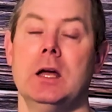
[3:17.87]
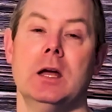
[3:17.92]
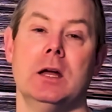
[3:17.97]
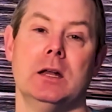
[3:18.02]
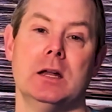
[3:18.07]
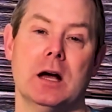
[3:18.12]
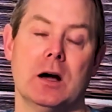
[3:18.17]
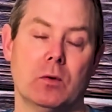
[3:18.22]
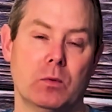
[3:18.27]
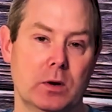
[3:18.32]

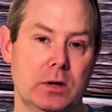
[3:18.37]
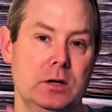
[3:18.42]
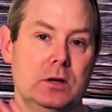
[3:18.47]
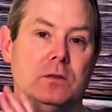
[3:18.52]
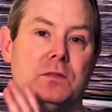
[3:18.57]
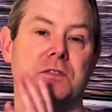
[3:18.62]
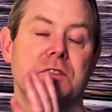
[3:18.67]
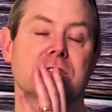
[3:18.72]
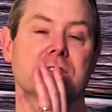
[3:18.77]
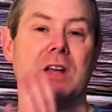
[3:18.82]
Now, when you've
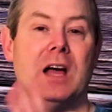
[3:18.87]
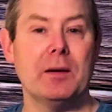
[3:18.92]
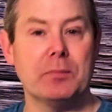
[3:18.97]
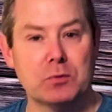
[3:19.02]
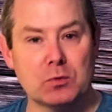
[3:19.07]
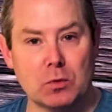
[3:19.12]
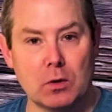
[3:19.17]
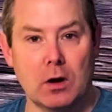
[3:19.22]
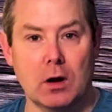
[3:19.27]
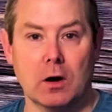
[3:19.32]
slept
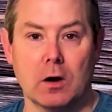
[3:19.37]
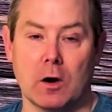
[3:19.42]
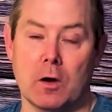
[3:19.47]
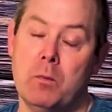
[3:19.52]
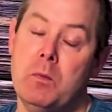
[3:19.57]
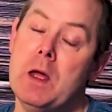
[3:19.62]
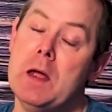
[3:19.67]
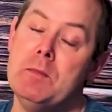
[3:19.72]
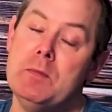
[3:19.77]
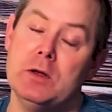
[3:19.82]
wrong, or
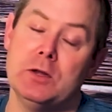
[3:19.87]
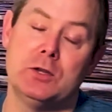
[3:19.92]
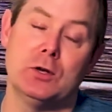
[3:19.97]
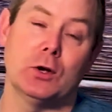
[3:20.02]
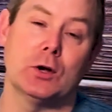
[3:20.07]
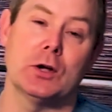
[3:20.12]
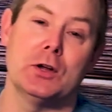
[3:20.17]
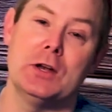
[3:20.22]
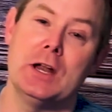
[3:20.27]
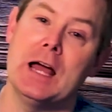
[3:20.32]
maybe you took
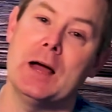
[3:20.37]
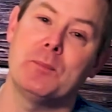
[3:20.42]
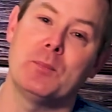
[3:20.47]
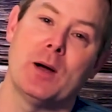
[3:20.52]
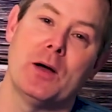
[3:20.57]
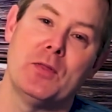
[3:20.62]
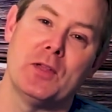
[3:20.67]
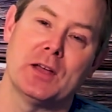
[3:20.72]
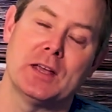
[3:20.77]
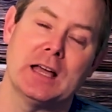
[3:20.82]
a nap
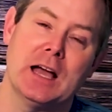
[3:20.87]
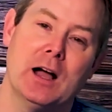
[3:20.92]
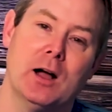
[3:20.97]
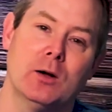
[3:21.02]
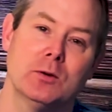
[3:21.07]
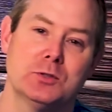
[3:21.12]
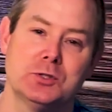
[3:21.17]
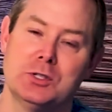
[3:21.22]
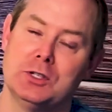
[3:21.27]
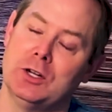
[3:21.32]
on the
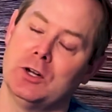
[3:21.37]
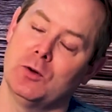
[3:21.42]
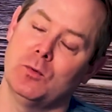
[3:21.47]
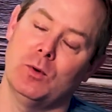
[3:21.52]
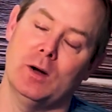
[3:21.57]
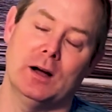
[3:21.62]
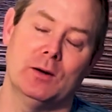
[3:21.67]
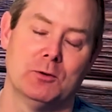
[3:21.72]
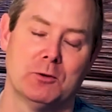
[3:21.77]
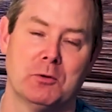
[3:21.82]
couch and you're
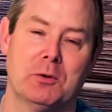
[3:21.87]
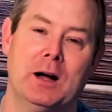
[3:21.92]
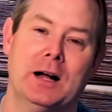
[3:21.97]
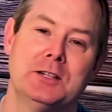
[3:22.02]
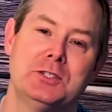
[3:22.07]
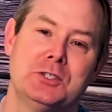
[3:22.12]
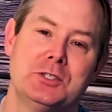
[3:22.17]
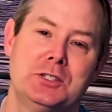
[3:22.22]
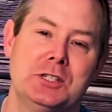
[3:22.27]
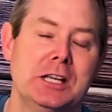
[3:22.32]

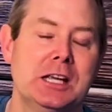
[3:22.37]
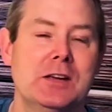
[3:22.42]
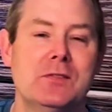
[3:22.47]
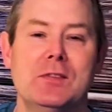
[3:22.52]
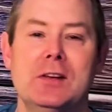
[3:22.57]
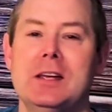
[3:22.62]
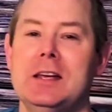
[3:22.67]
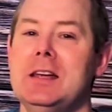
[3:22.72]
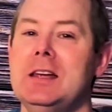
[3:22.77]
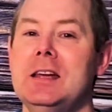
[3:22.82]
watching
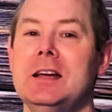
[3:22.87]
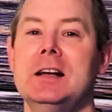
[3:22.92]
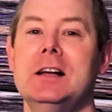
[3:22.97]
TV,